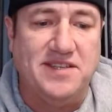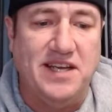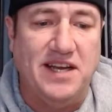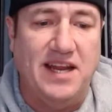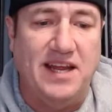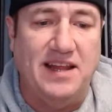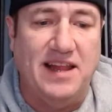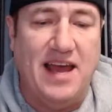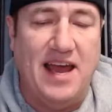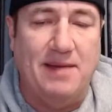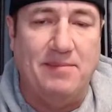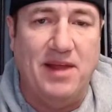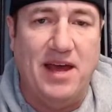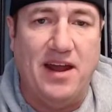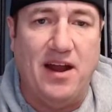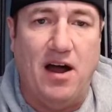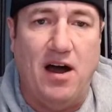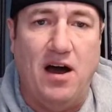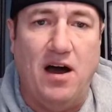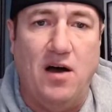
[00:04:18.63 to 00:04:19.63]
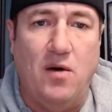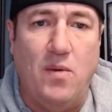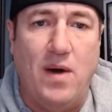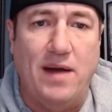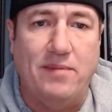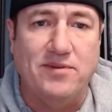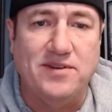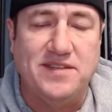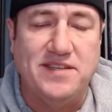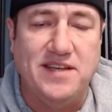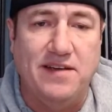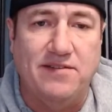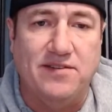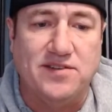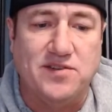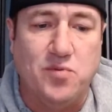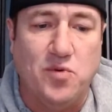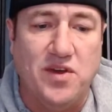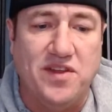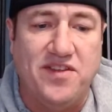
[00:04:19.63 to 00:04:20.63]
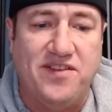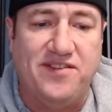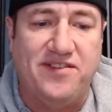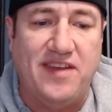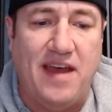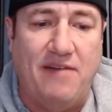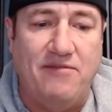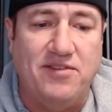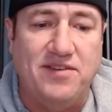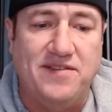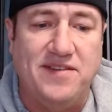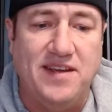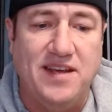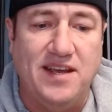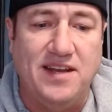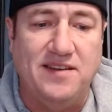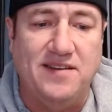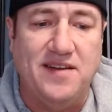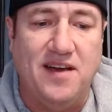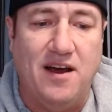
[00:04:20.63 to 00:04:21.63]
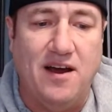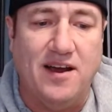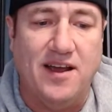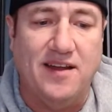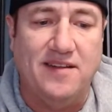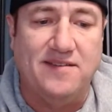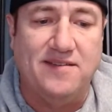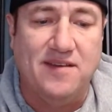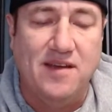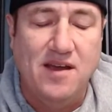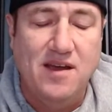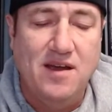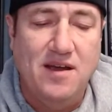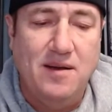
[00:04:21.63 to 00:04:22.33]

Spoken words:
CeeDee Lamb led all wide receivers with 17 targets.